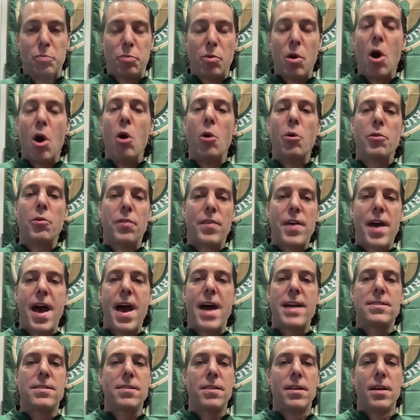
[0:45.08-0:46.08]
broke
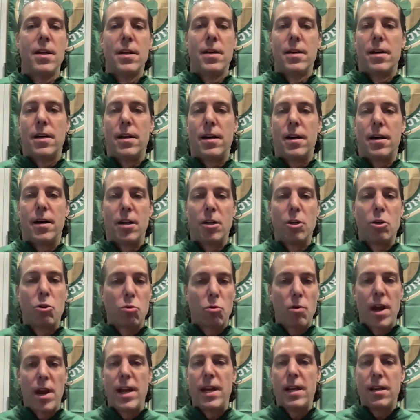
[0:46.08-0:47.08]
that a
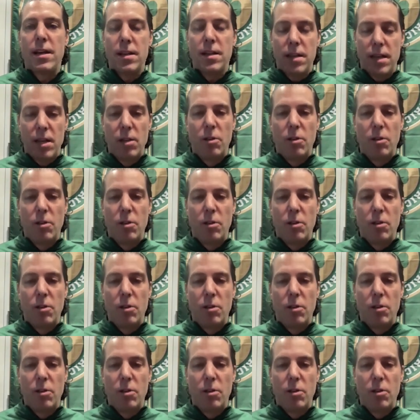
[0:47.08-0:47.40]
great